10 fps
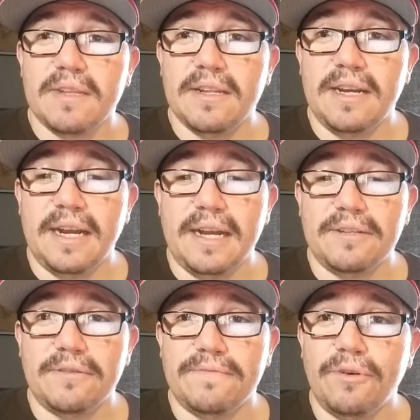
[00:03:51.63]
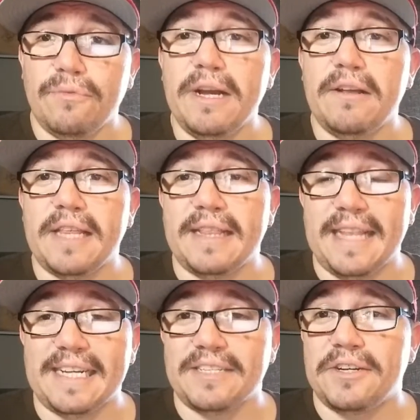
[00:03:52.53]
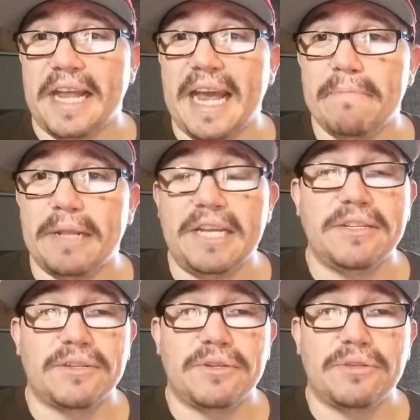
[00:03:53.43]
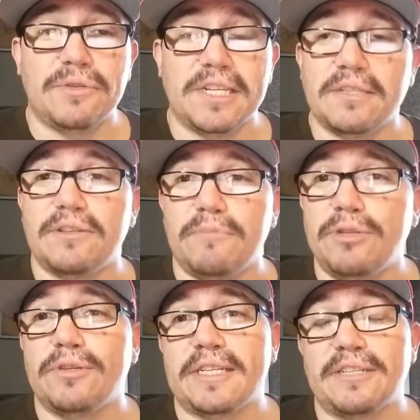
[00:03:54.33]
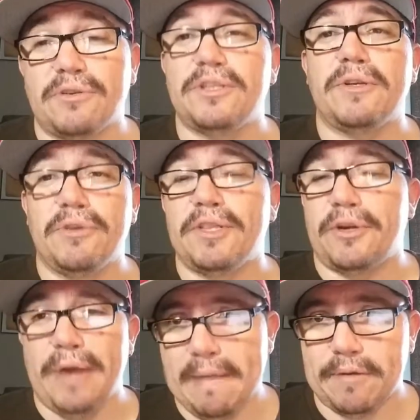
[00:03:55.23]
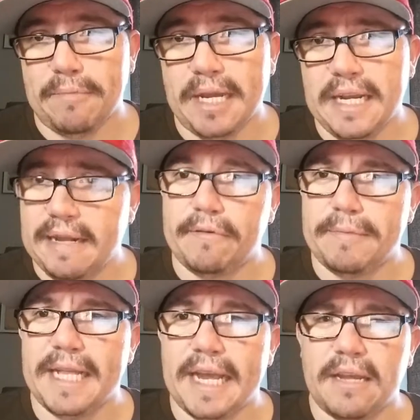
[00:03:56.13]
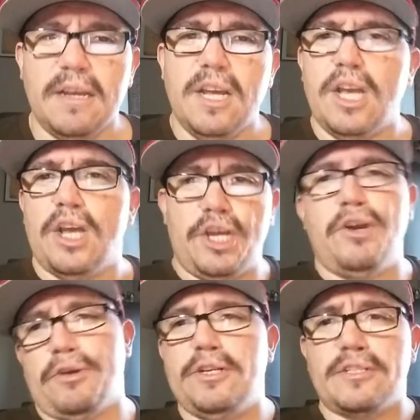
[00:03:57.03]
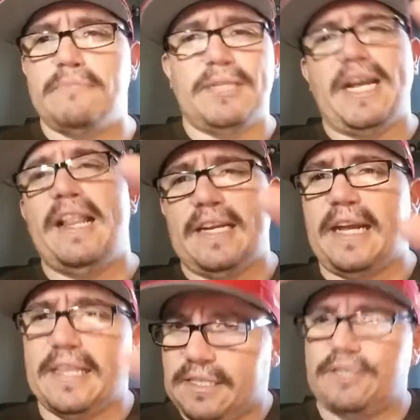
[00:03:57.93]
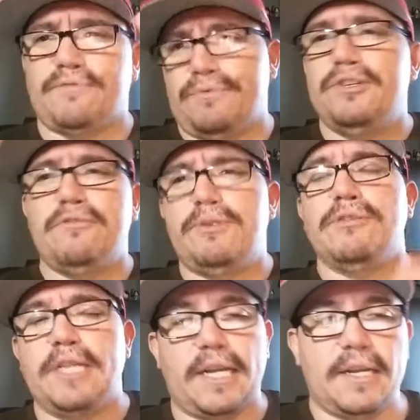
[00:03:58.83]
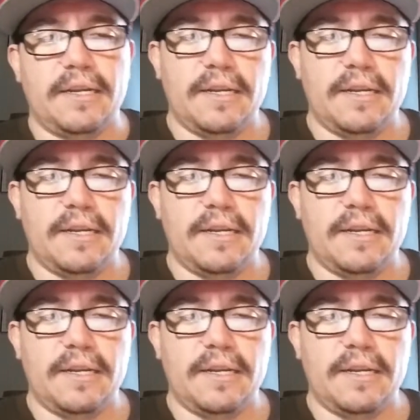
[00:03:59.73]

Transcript: I know full well that that is going to happen. He's going to listen to music that's going to annoy the crap out of me, and I'm going to be like, here's some Metallica. This is real music.